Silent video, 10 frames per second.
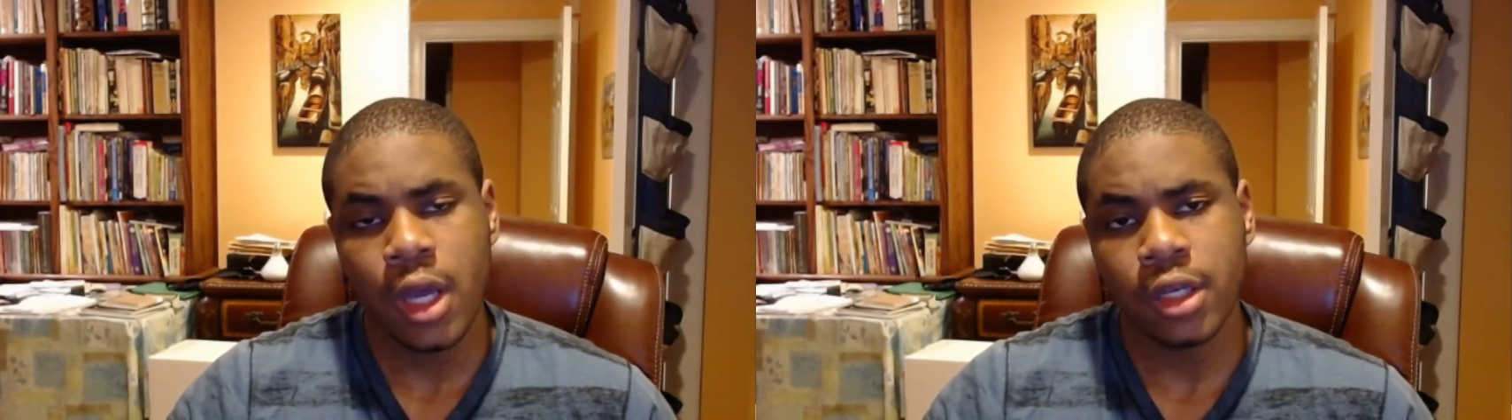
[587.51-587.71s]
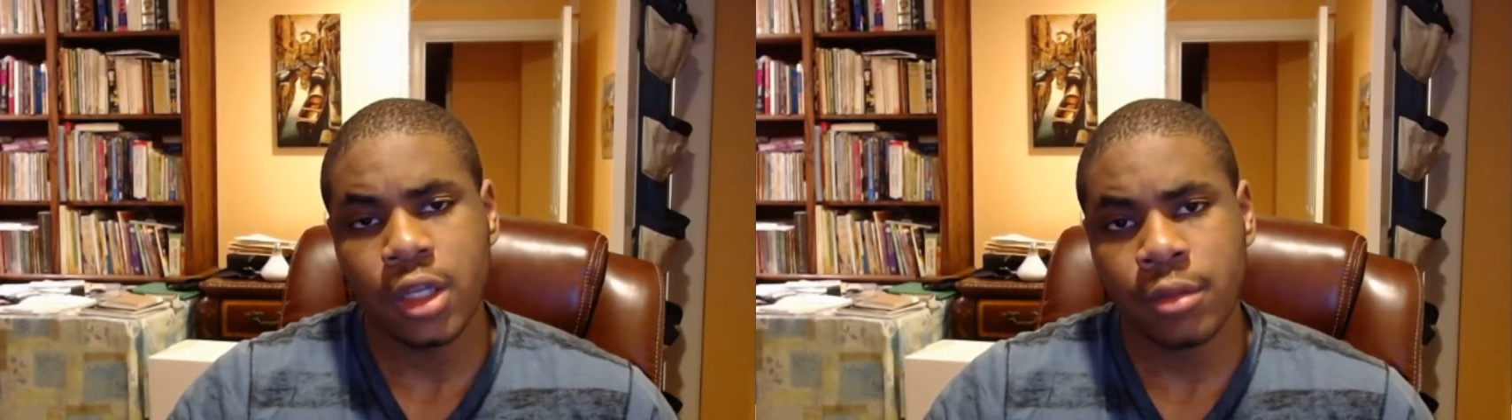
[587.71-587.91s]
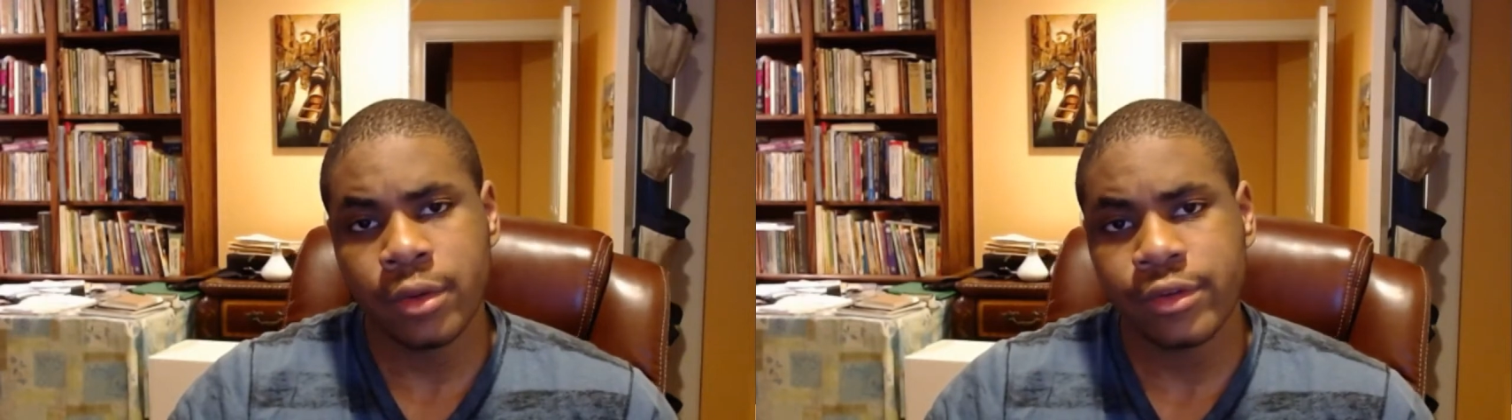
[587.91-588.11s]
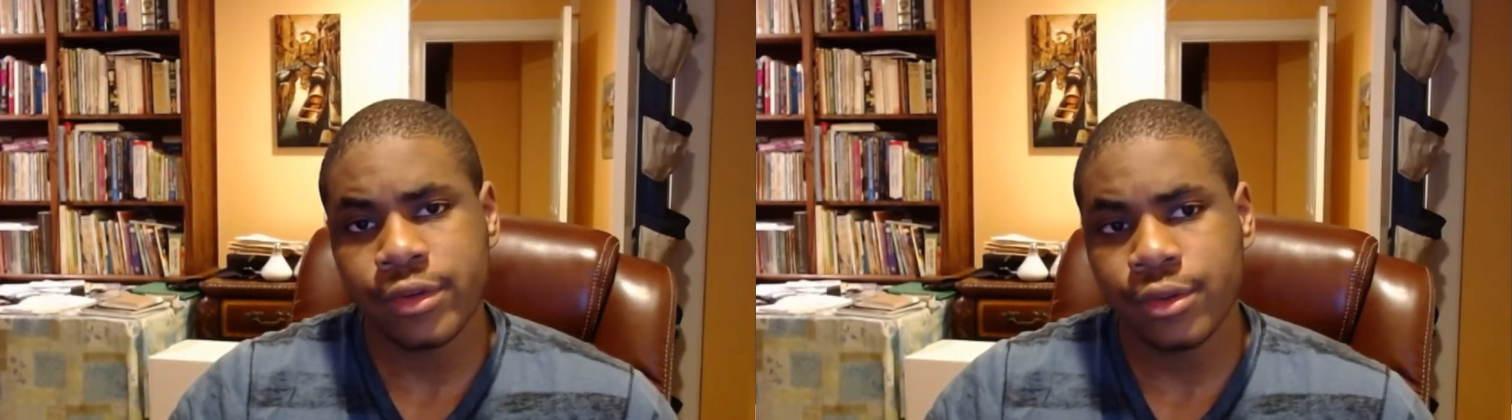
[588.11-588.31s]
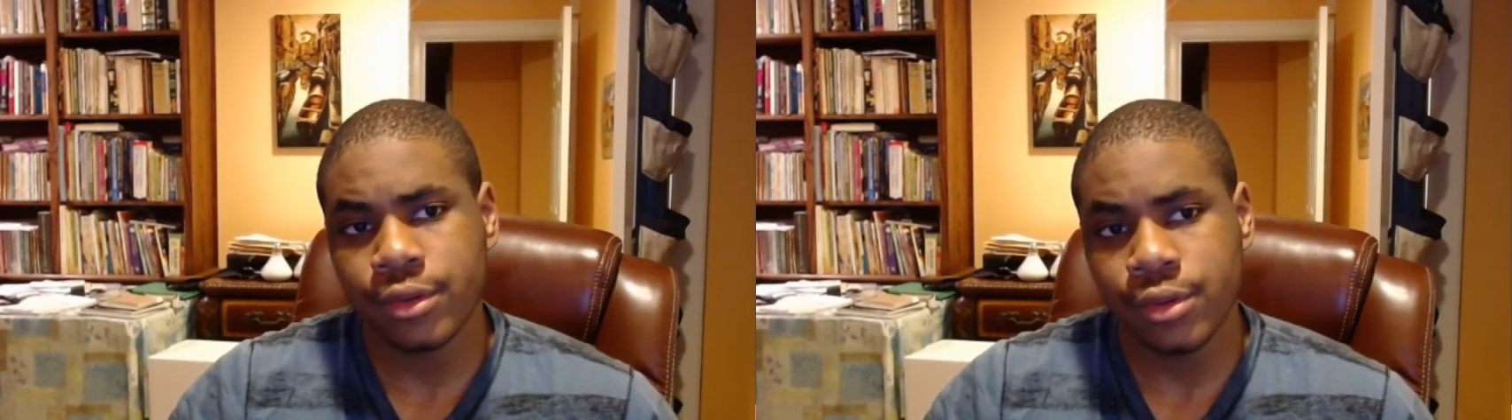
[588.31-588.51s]
Number
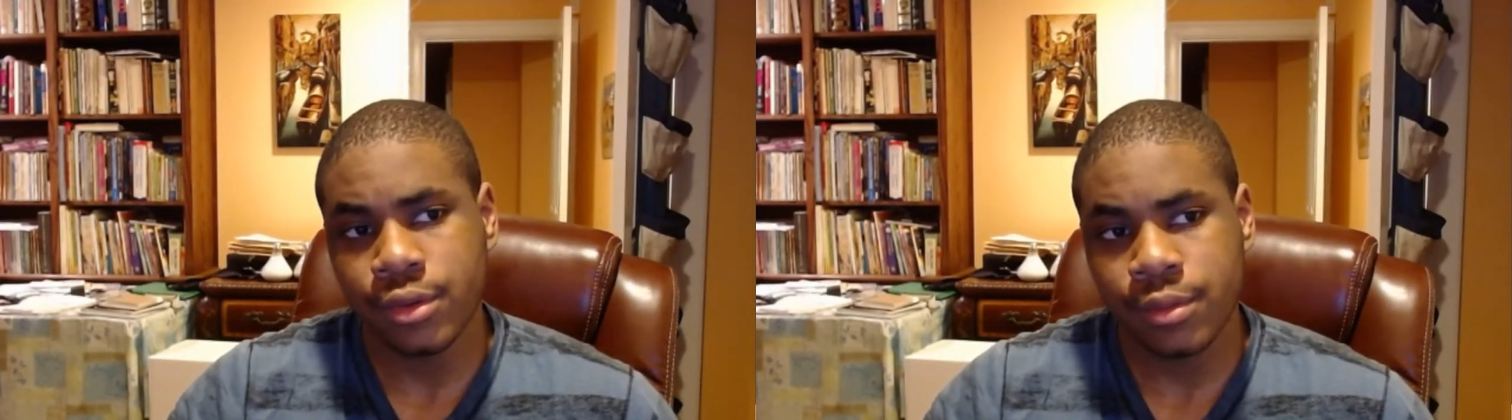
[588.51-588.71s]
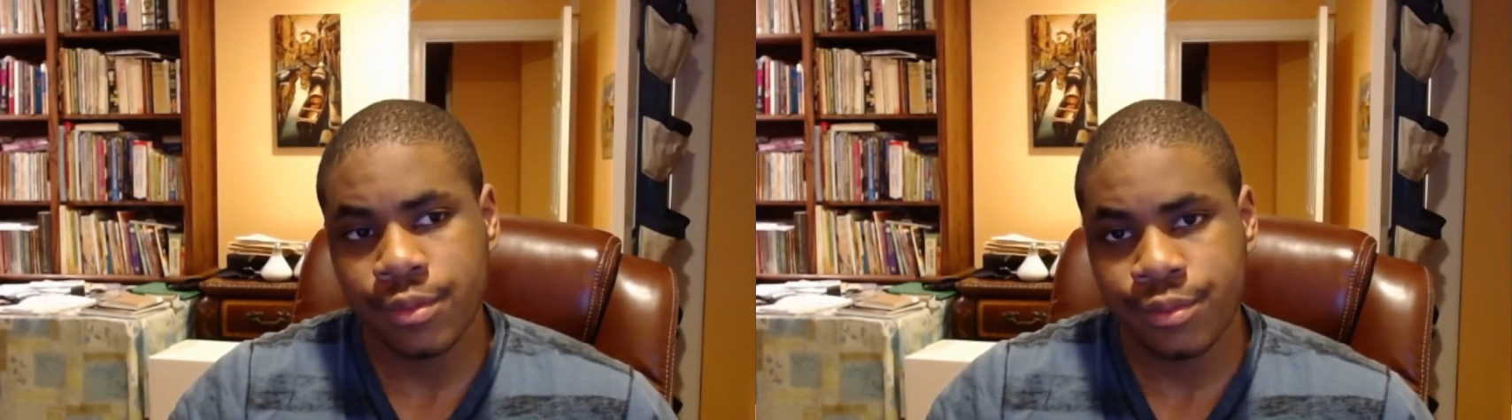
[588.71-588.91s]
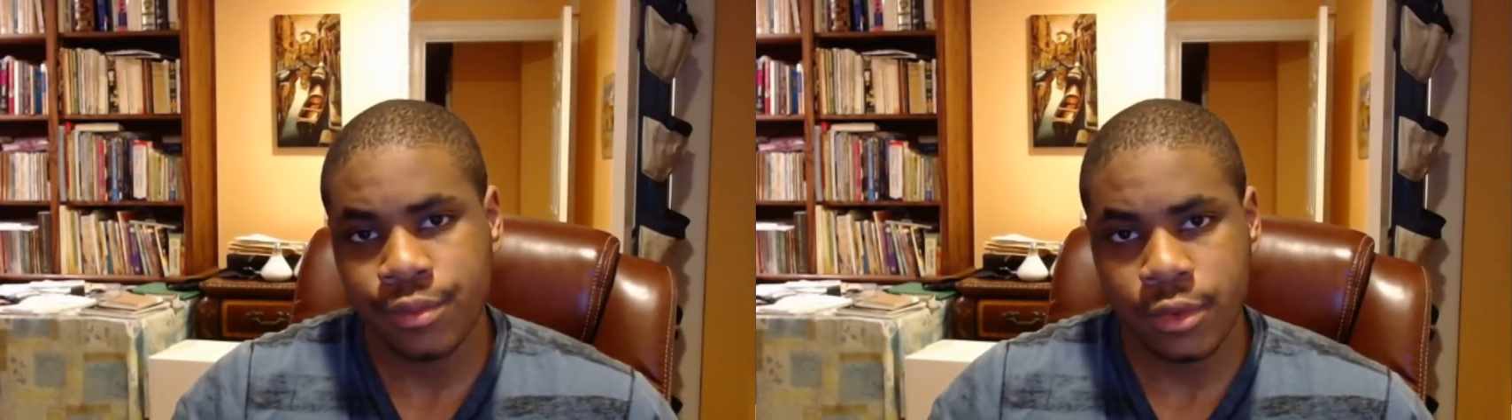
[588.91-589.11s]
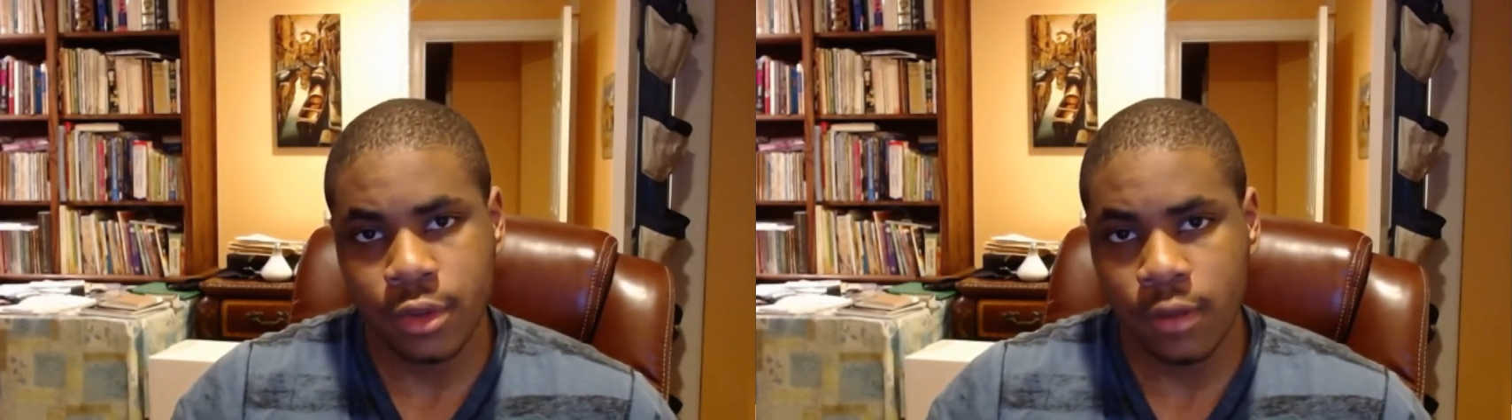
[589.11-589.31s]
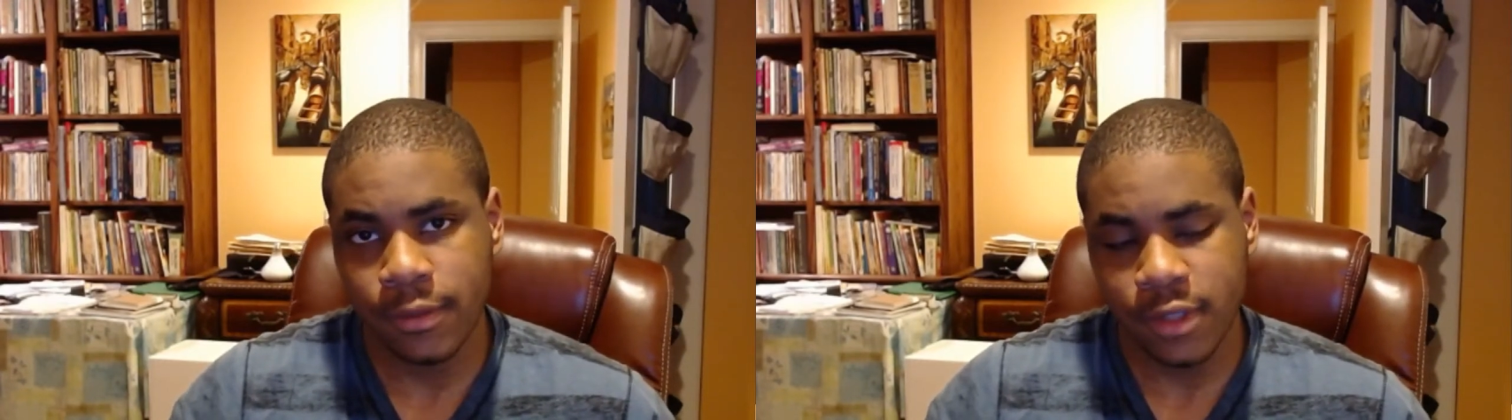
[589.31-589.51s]
two, the
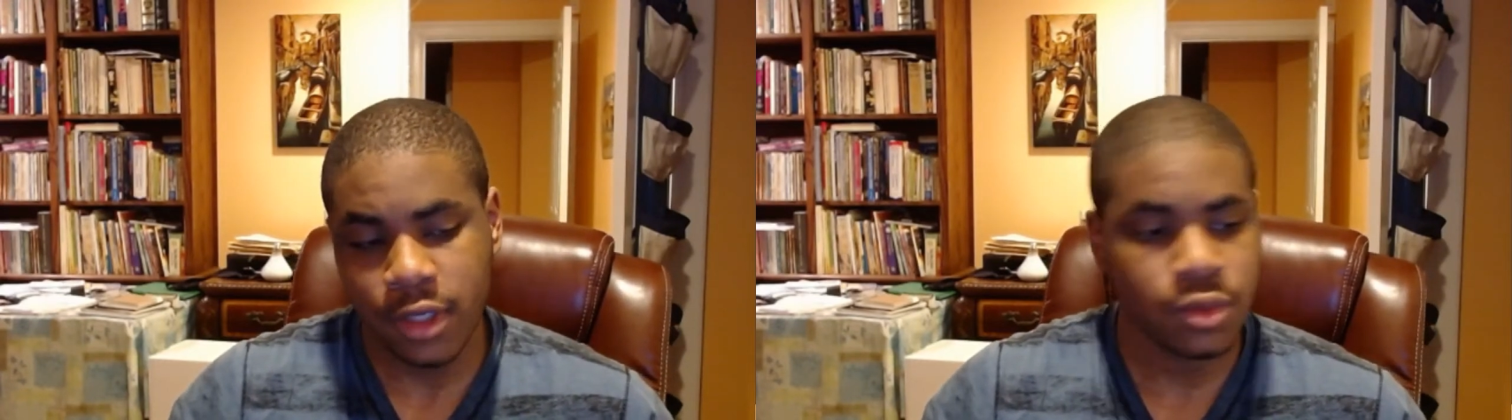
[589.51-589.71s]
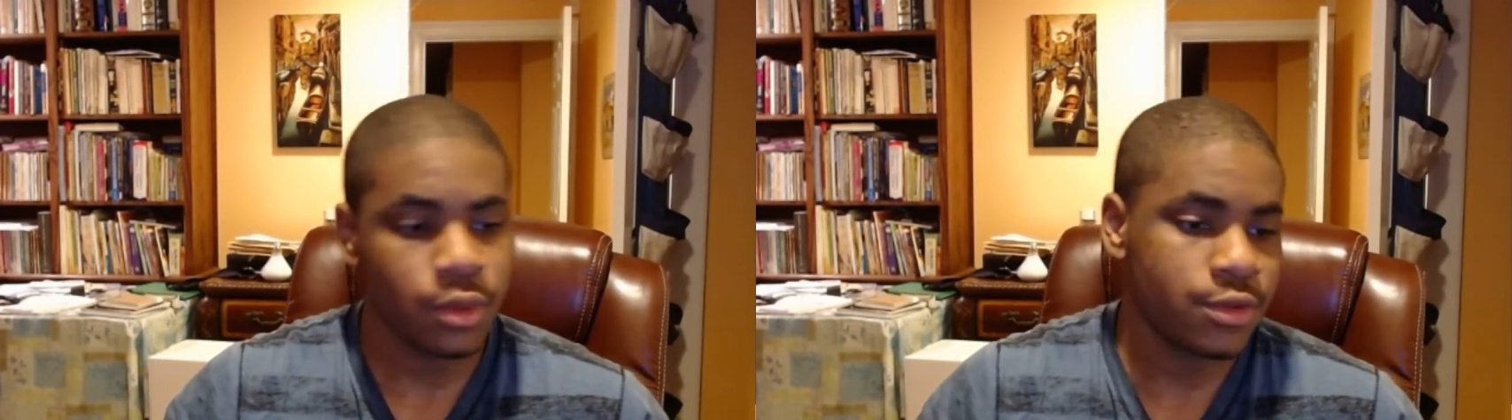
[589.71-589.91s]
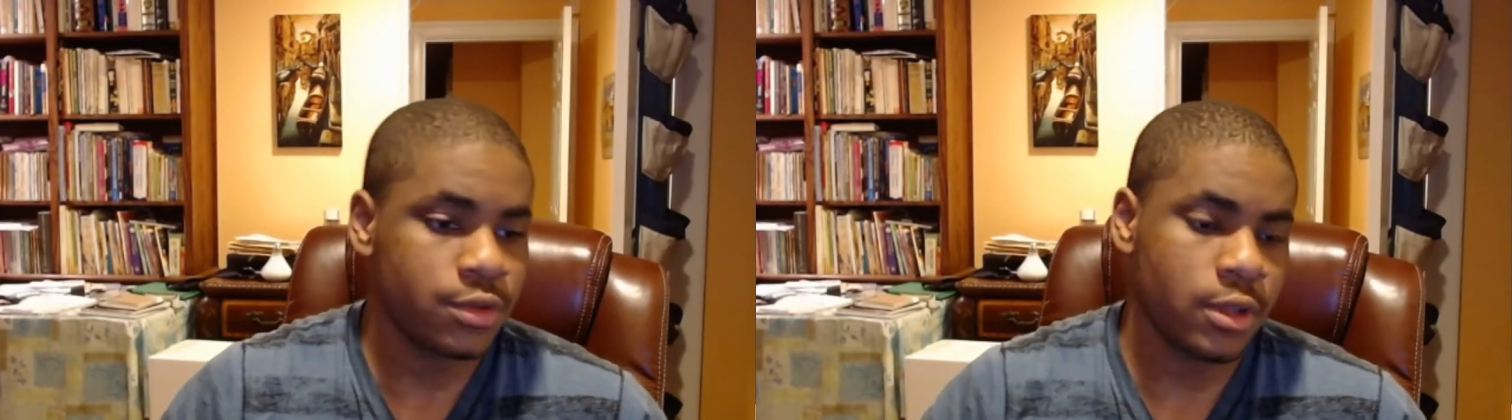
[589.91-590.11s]
homosexuals,